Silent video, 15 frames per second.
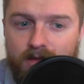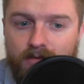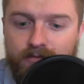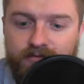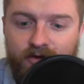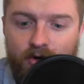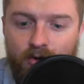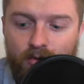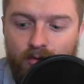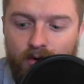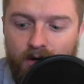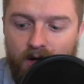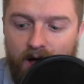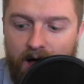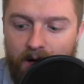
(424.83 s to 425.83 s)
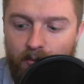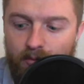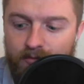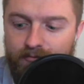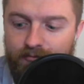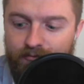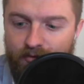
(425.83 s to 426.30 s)
So I
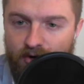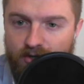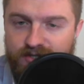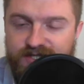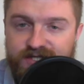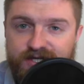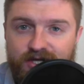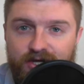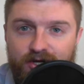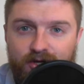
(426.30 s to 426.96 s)
would first